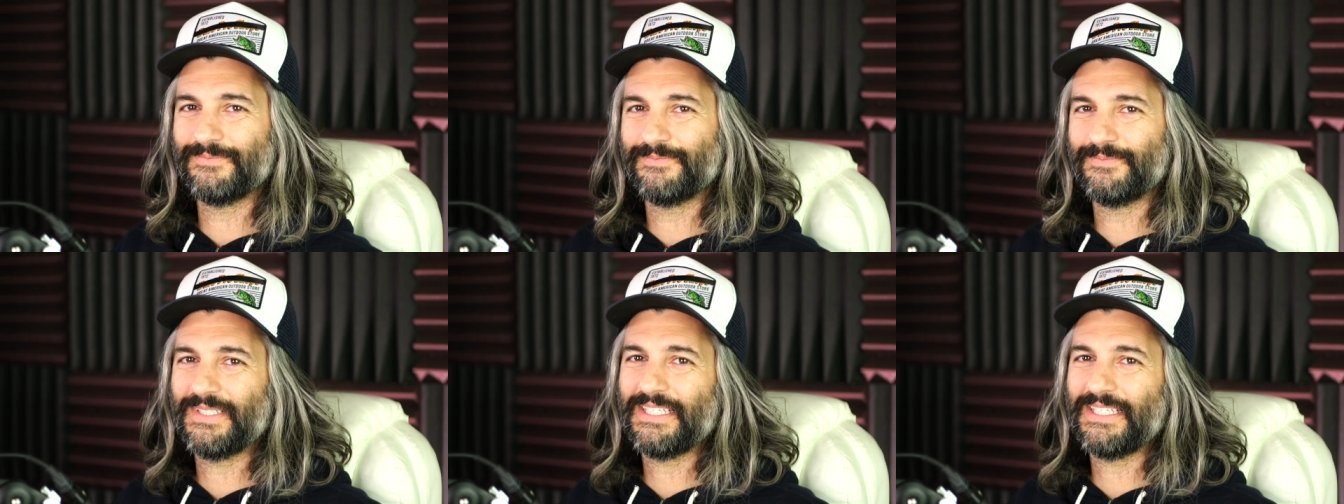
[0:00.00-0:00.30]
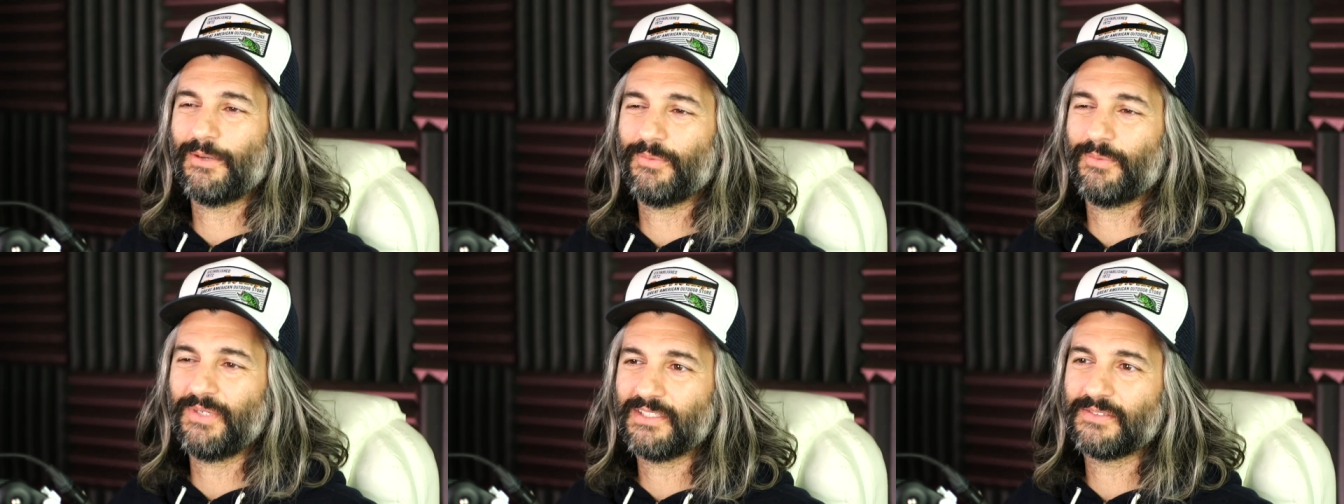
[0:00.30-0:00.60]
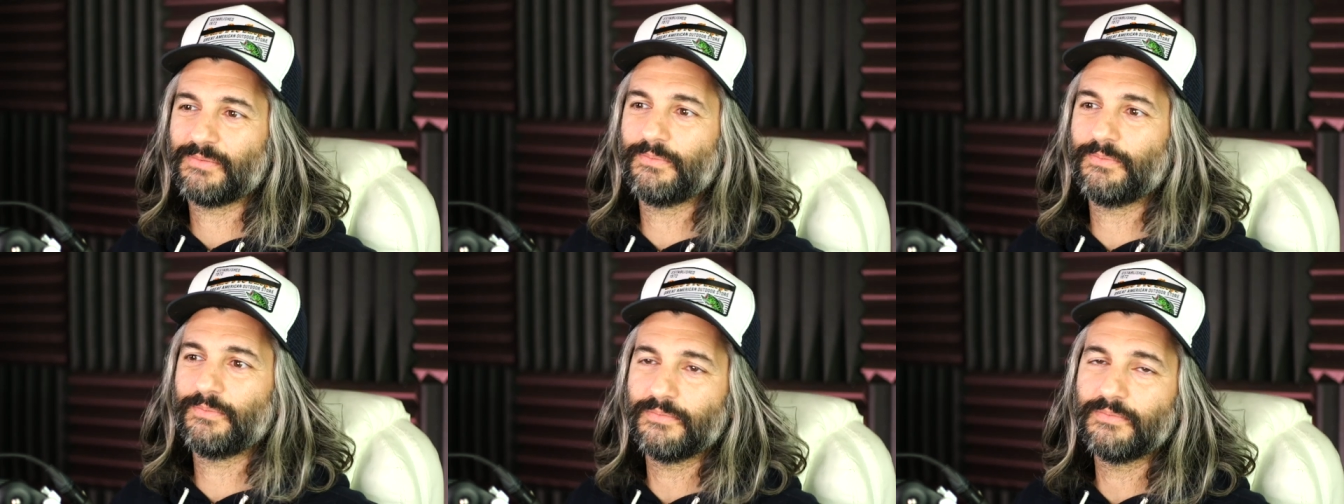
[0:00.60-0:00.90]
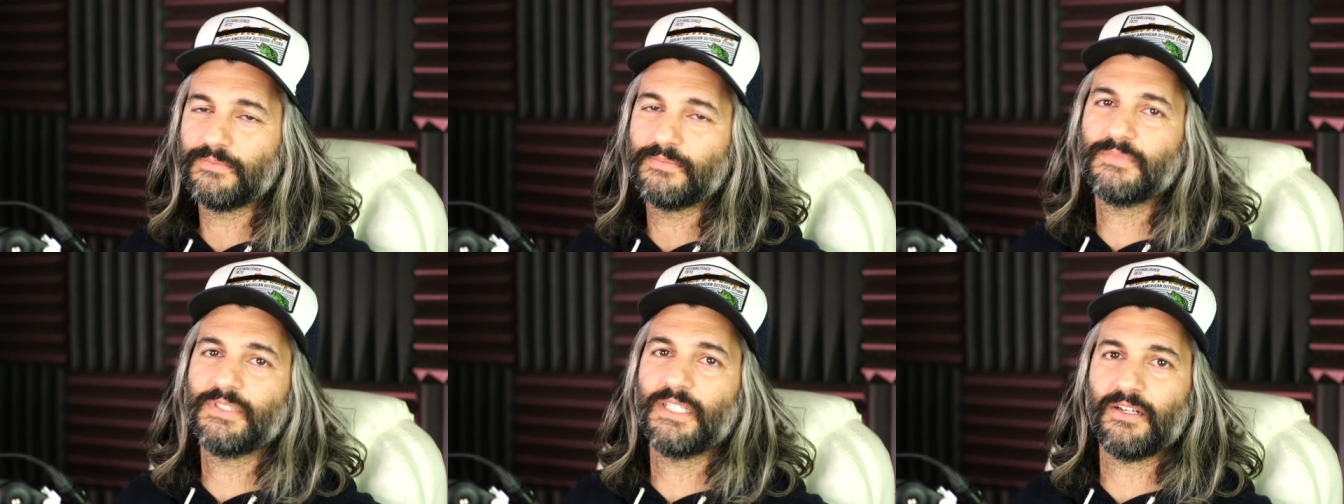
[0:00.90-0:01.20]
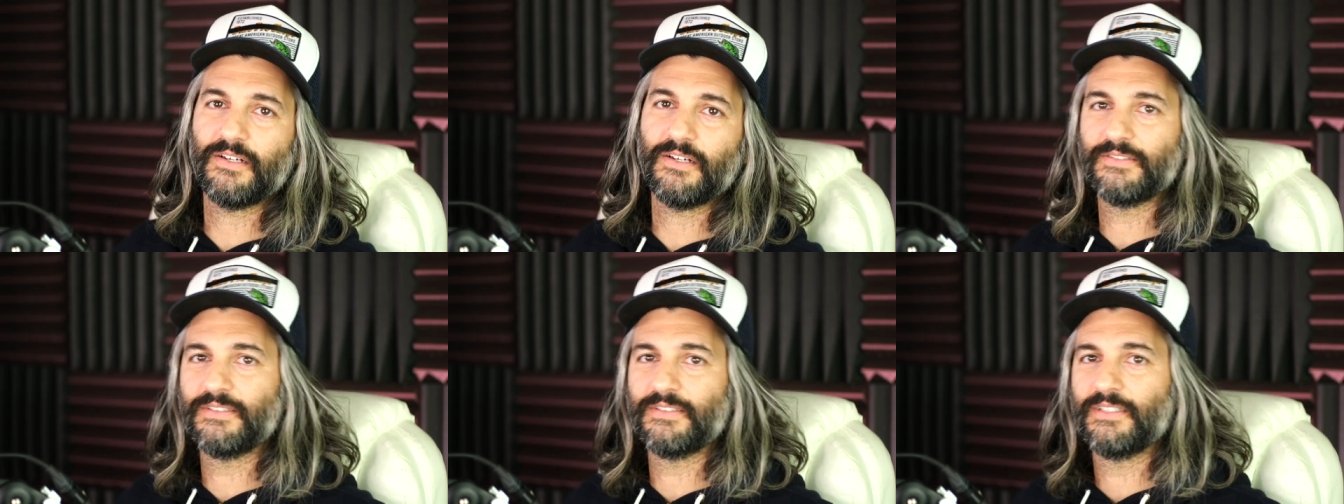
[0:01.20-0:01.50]
But like I
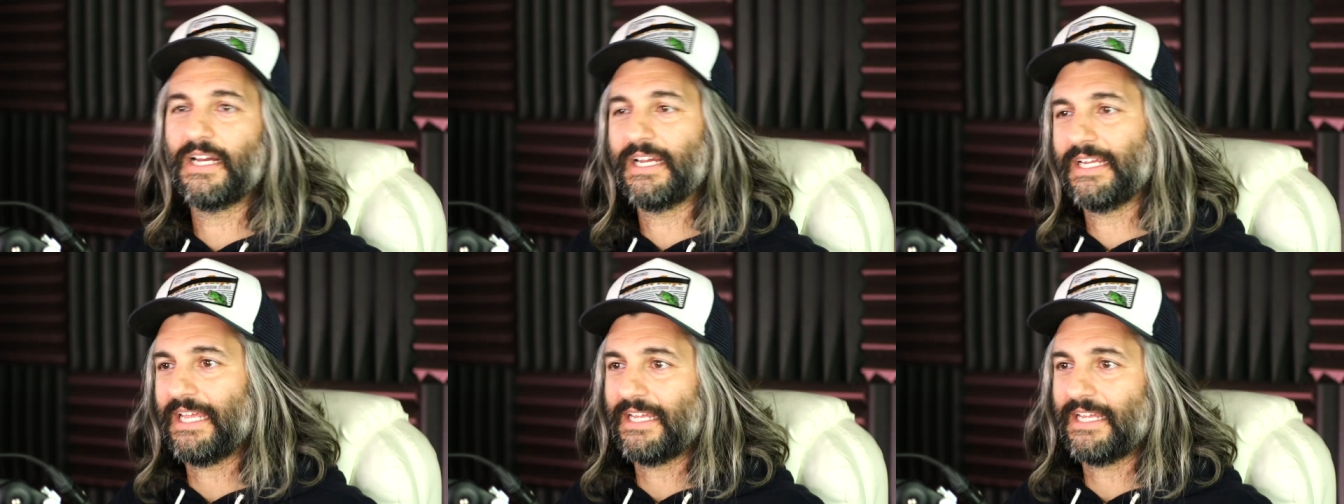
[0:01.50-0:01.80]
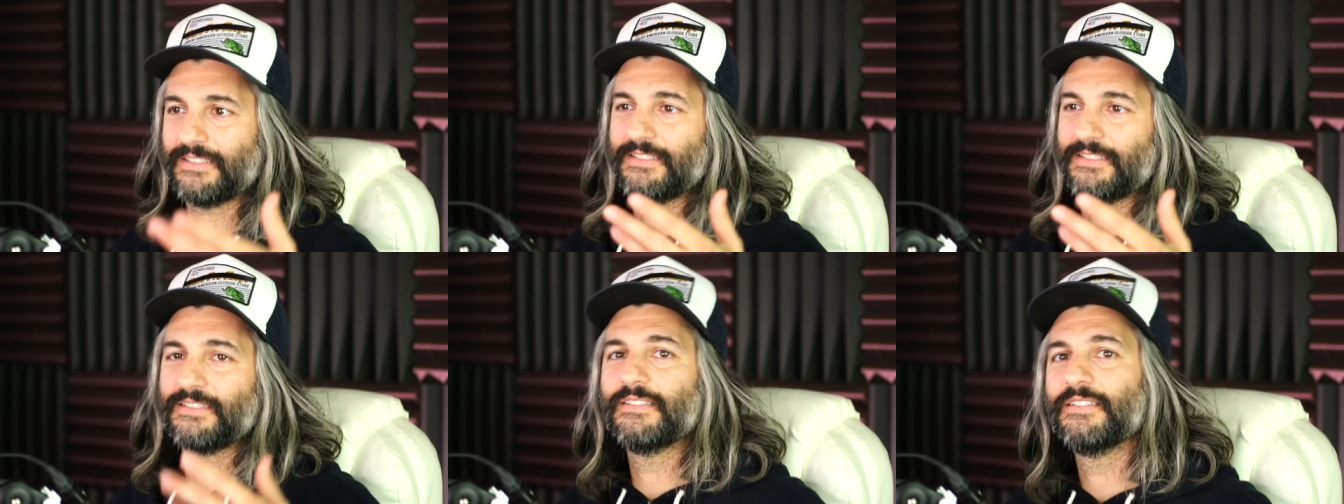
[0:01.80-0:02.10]
can't.